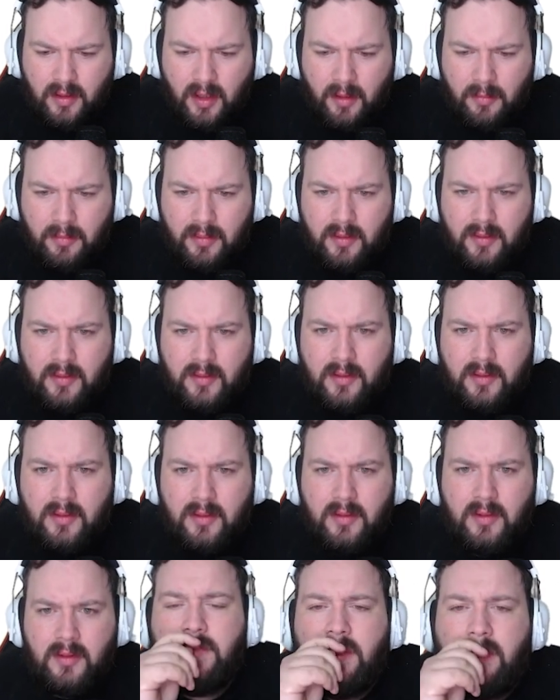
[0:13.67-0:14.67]
Goblin.
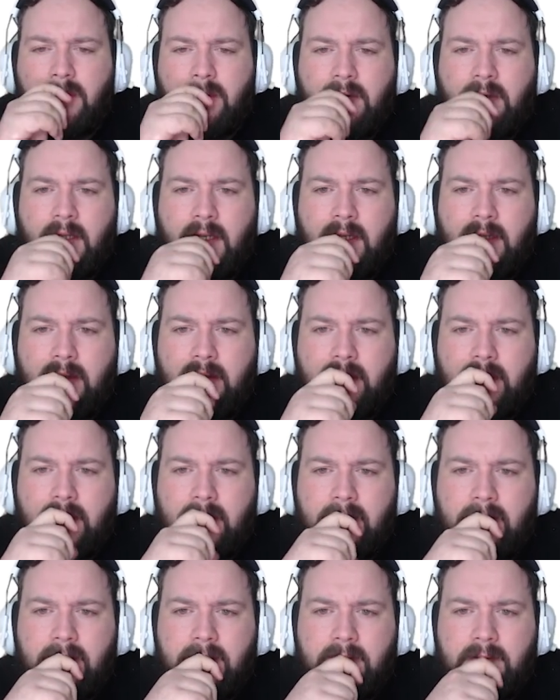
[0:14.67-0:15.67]
Okay.
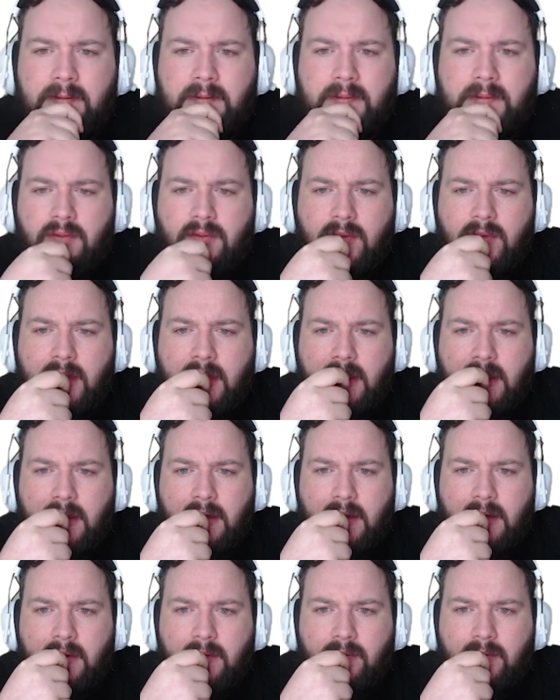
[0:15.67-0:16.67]
Didn't really
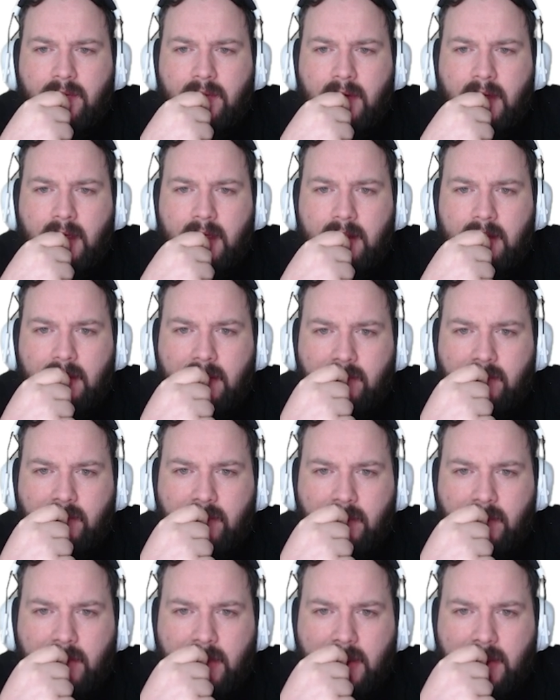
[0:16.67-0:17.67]
learn anything
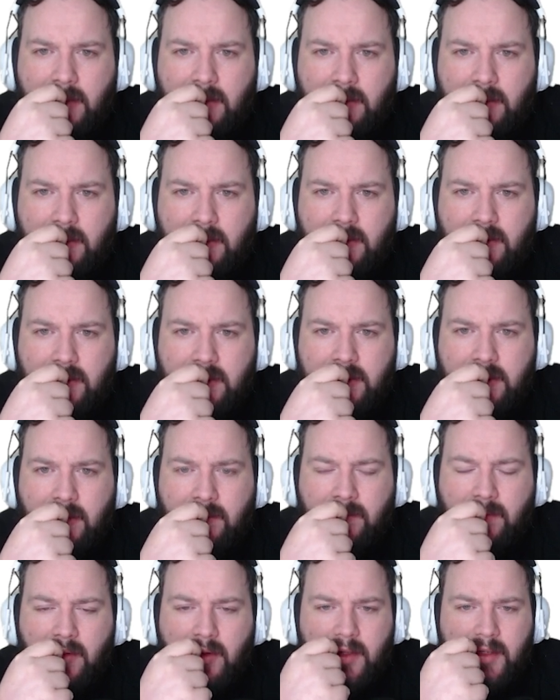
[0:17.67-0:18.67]
from that.
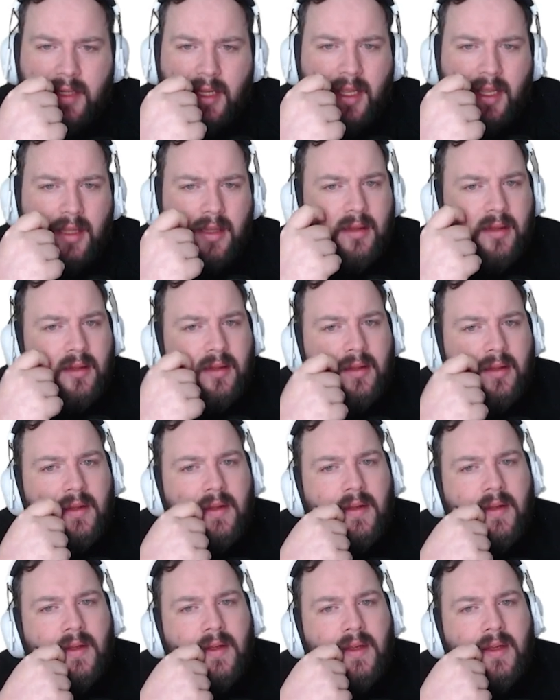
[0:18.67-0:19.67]
Except for ten.
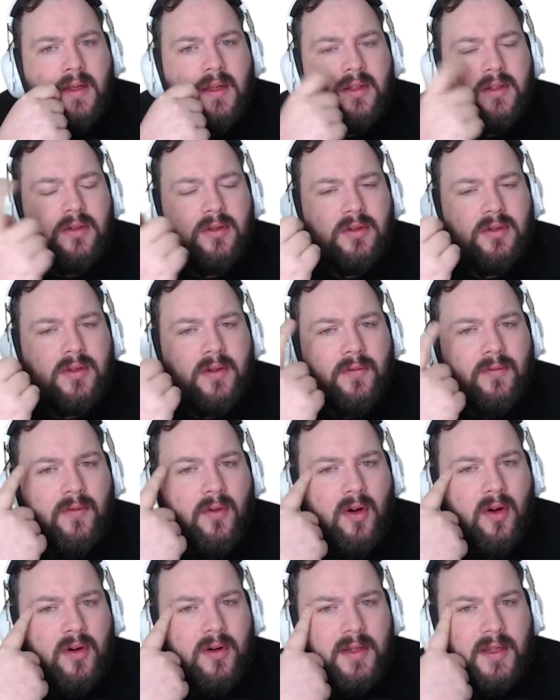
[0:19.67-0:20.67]
So there's a
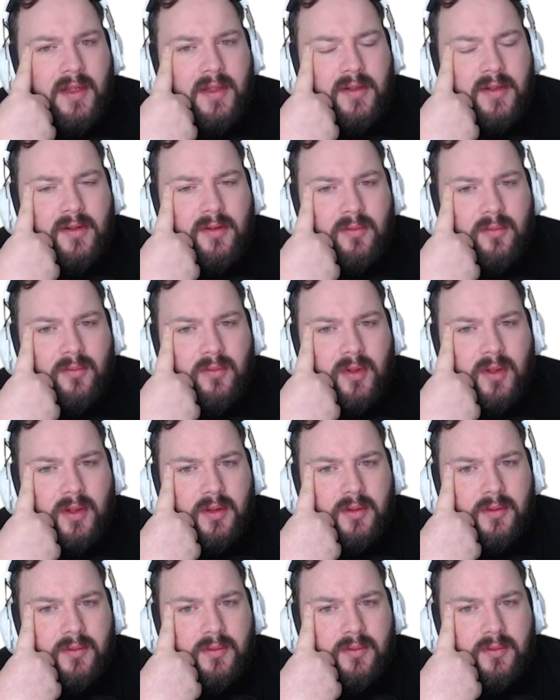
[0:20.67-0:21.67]
fourteen
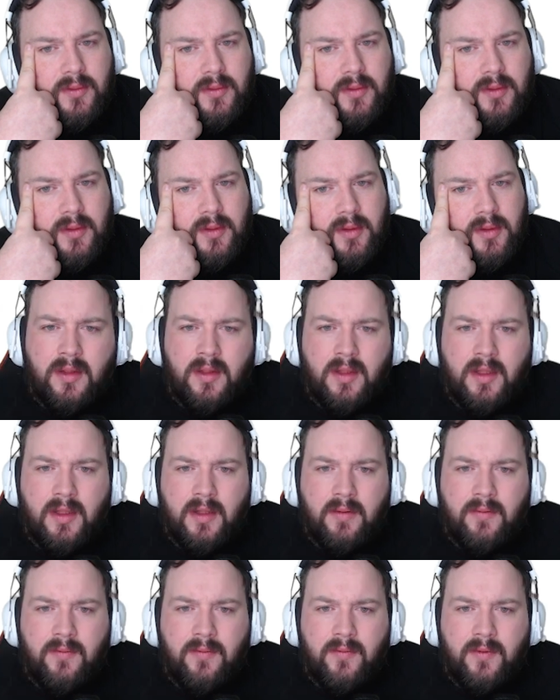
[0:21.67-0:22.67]
somewhere.
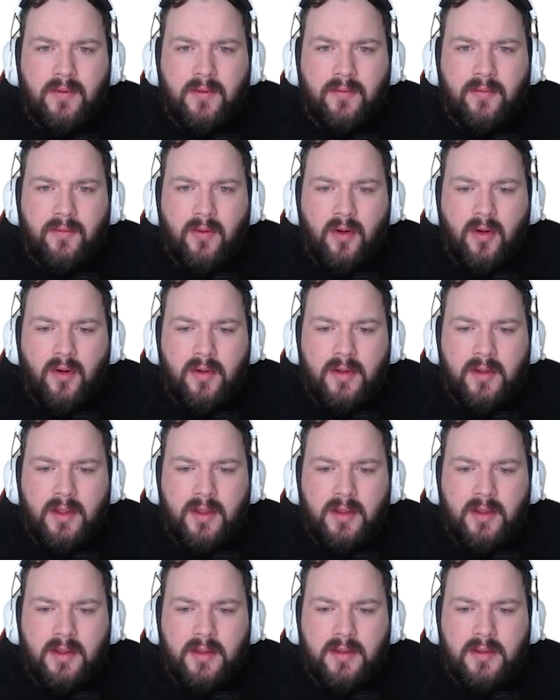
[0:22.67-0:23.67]
If the
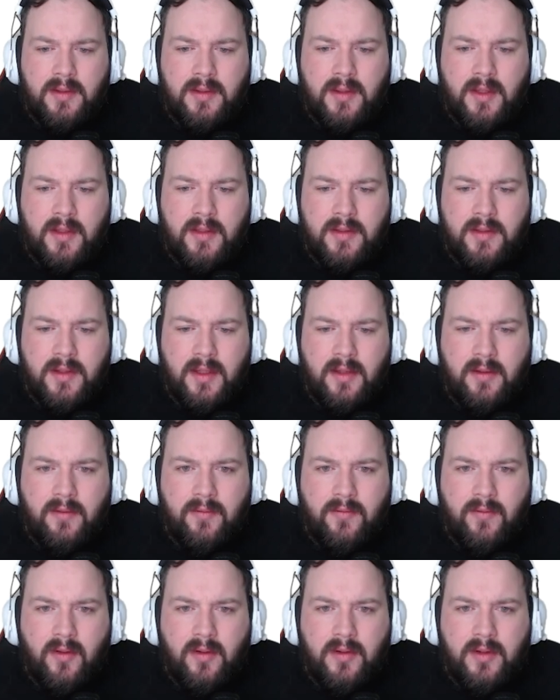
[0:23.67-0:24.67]
fourteen is, let's say
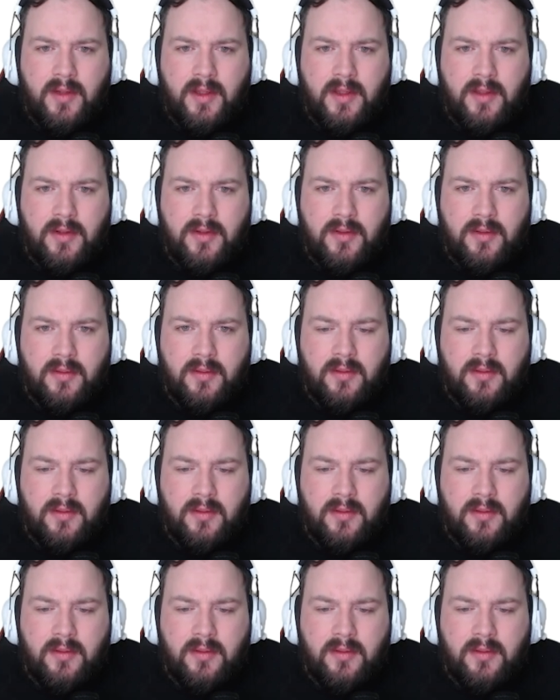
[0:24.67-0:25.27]
fourteen